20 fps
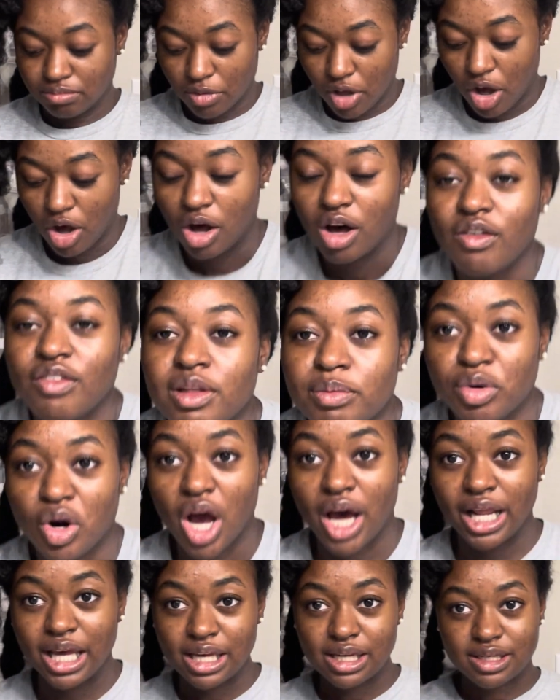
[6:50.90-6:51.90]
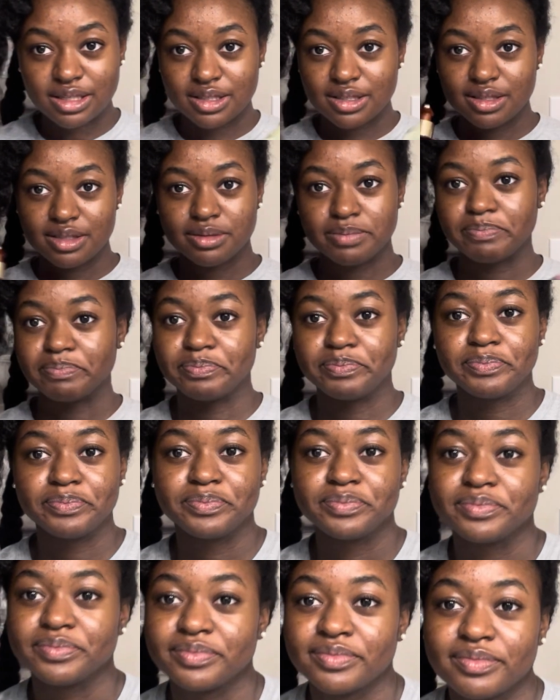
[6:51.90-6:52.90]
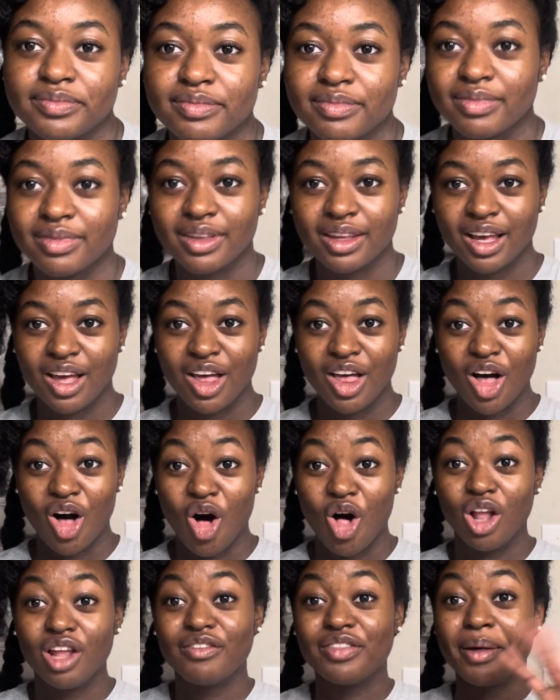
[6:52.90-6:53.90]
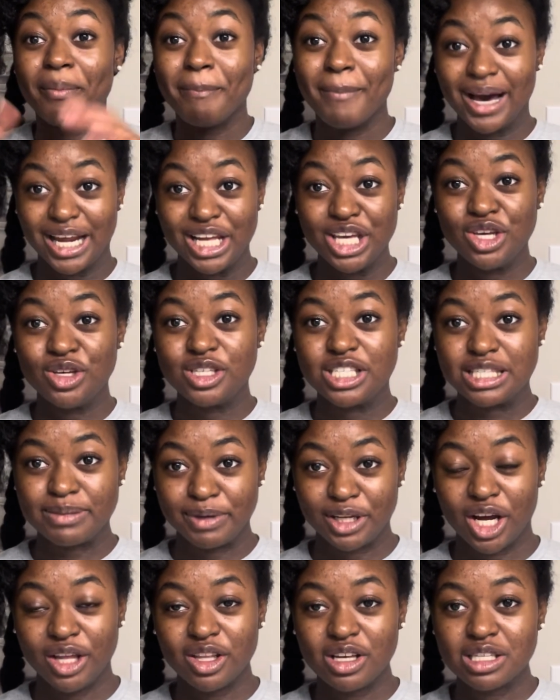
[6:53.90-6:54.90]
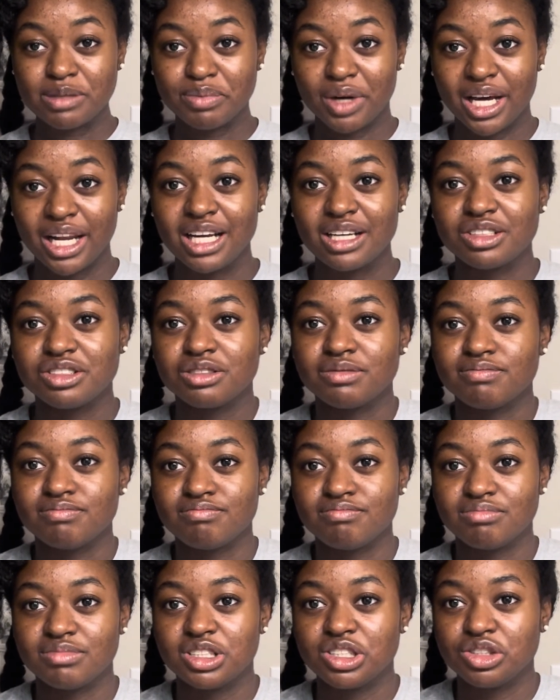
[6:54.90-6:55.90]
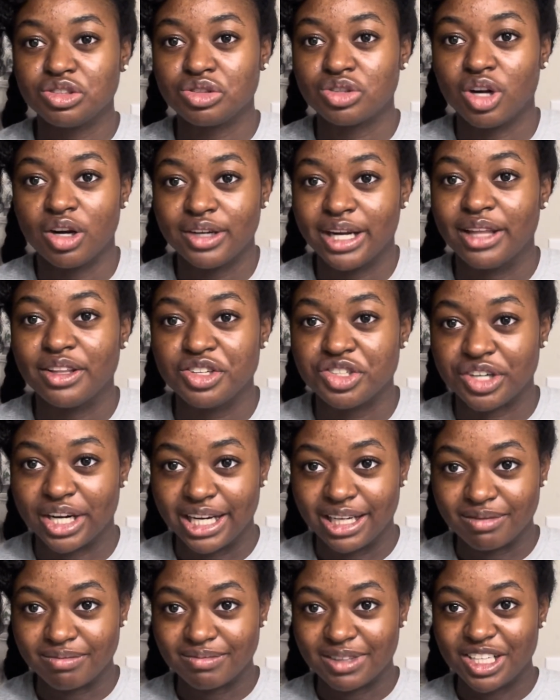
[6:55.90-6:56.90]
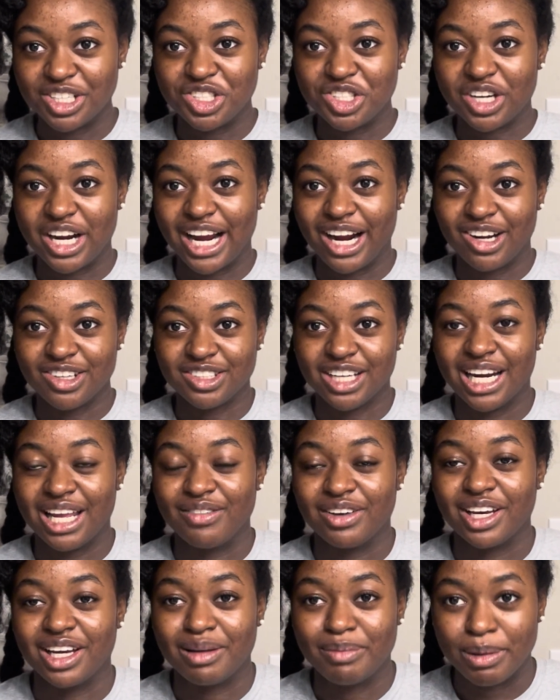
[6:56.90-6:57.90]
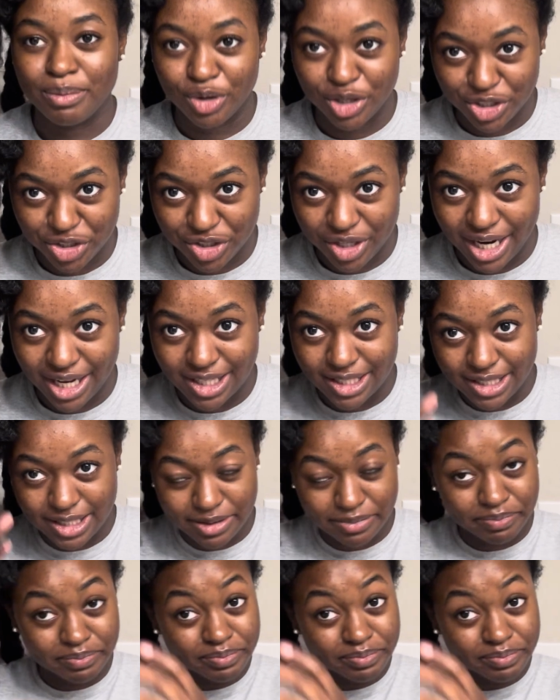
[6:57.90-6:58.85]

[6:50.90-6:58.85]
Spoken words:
all of the products, all of the money you spent on those products, thrown down the drain because your hair is not even going to be moisturized.